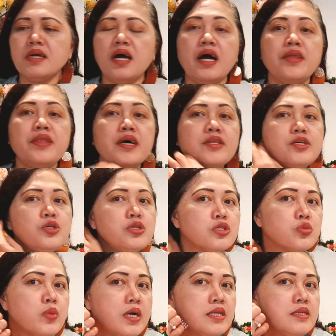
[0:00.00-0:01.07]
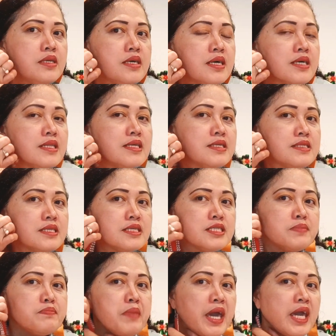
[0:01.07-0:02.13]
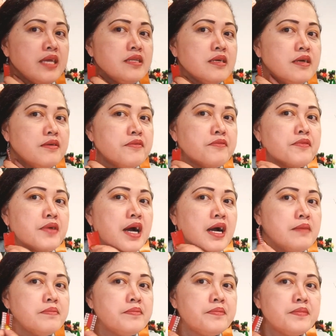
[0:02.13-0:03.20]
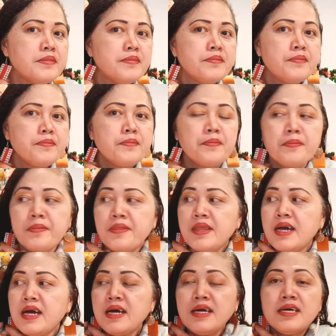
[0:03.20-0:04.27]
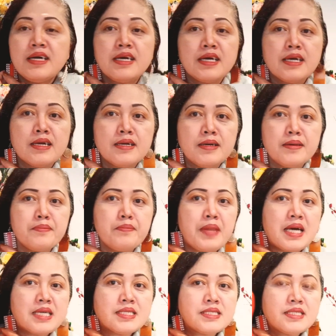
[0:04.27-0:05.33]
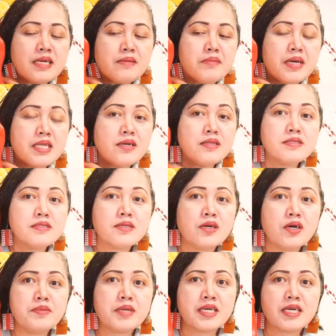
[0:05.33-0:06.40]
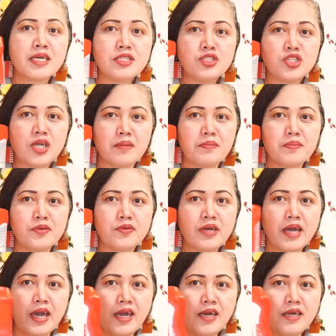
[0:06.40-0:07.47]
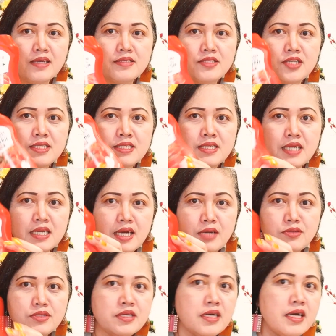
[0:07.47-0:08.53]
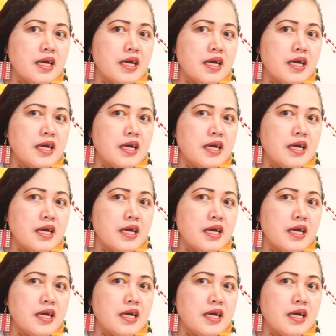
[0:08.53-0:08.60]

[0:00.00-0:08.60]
another, this one, this is made from the plastic bottles of a ketchup. Okay, just cut out